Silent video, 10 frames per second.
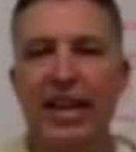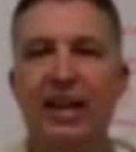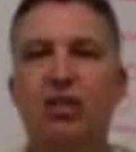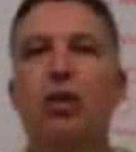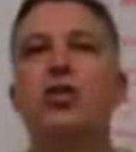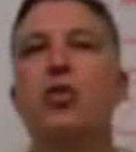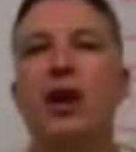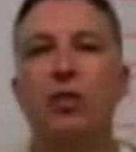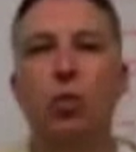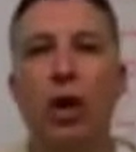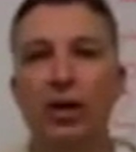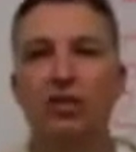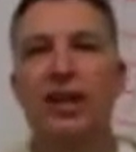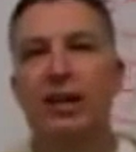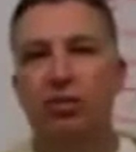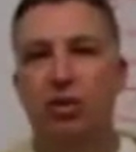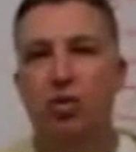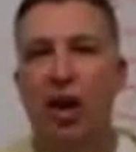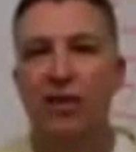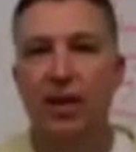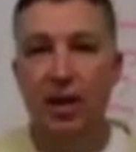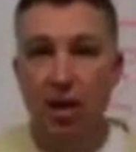NASCAR driver while he's actually driving.